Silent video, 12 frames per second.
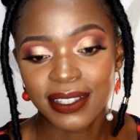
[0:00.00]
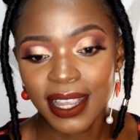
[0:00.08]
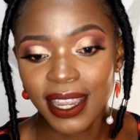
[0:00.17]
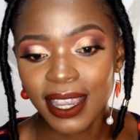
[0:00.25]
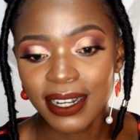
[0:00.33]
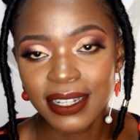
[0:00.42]
I
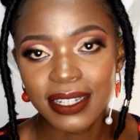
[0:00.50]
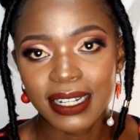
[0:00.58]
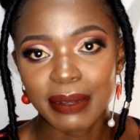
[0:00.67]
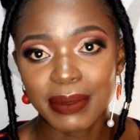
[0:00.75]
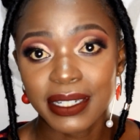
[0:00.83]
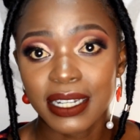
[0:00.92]
get
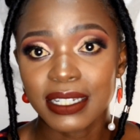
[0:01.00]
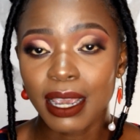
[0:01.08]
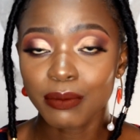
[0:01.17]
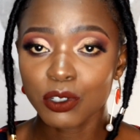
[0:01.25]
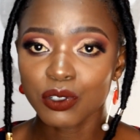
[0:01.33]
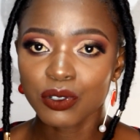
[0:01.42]
limited time
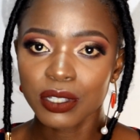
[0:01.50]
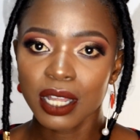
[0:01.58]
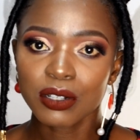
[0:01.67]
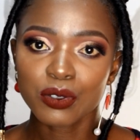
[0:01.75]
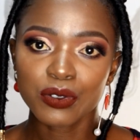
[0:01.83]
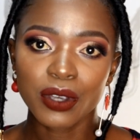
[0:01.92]
to do that,
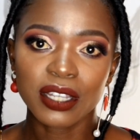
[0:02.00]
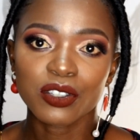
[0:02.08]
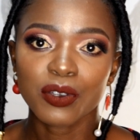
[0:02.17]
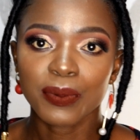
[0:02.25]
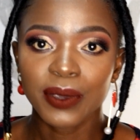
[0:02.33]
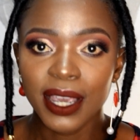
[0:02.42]
so I just
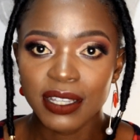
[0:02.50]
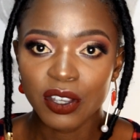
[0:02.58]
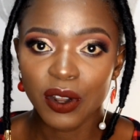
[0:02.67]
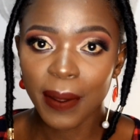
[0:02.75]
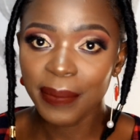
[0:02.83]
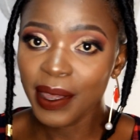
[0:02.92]
hope you guys are
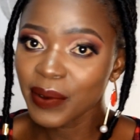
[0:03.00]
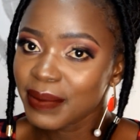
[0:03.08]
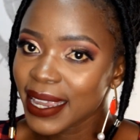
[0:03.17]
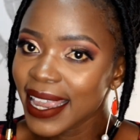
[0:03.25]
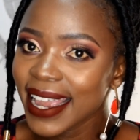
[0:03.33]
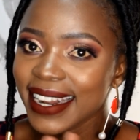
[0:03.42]
gonna bear with
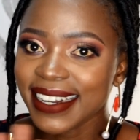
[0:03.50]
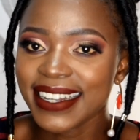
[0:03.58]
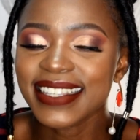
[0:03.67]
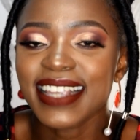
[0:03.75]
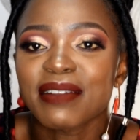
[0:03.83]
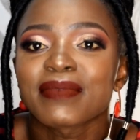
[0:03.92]
me and
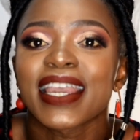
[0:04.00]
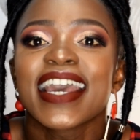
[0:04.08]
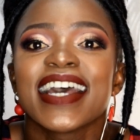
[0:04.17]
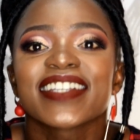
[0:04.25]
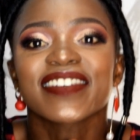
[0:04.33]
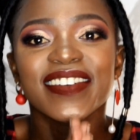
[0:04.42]
understand me.
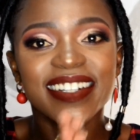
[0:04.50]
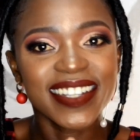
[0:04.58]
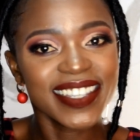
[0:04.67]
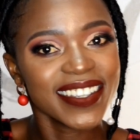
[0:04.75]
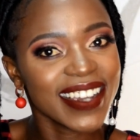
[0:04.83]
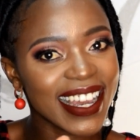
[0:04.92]
So I'm going to
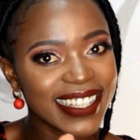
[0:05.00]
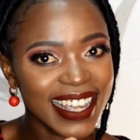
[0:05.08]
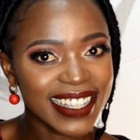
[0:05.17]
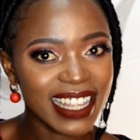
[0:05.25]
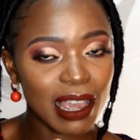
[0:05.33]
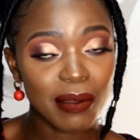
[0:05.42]
see you guys
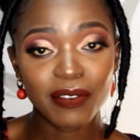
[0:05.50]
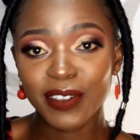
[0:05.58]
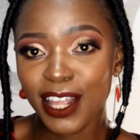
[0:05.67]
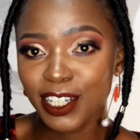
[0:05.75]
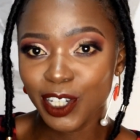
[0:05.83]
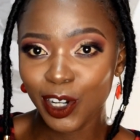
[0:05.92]
next time, and for
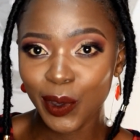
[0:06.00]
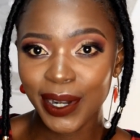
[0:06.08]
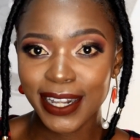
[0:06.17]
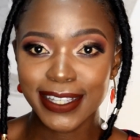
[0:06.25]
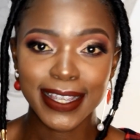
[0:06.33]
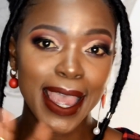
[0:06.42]
that, you know what I
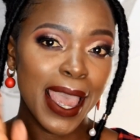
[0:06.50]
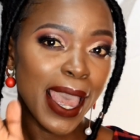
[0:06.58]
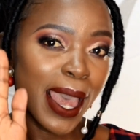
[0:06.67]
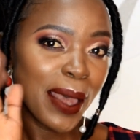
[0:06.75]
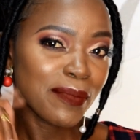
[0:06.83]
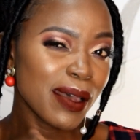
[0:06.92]
say.
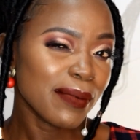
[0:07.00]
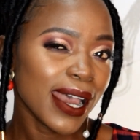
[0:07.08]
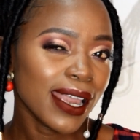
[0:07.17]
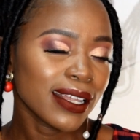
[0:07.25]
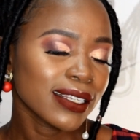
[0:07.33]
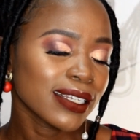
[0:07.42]
Bye
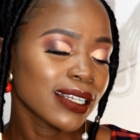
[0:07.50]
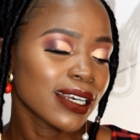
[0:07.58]
bye.